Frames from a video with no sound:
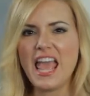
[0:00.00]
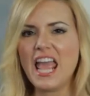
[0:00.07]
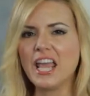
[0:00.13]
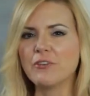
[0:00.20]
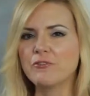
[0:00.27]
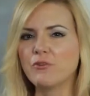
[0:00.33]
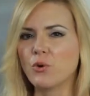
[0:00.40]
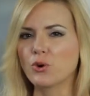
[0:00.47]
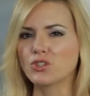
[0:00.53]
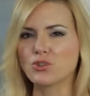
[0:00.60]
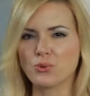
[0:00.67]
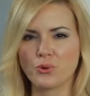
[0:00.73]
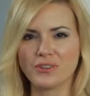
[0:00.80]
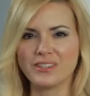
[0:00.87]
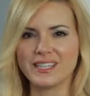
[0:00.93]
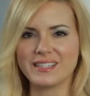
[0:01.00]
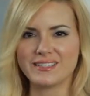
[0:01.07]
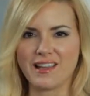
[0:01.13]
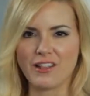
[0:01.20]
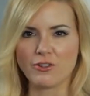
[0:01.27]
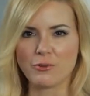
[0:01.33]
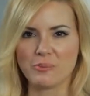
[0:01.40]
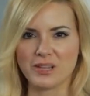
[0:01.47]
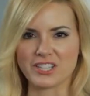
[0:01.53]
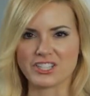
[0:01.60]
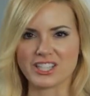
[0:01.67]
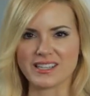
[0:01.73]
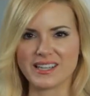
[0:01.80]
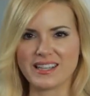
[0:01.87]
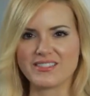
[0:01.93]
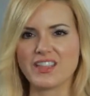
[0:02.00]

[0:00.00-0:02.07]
a $4 trillion budget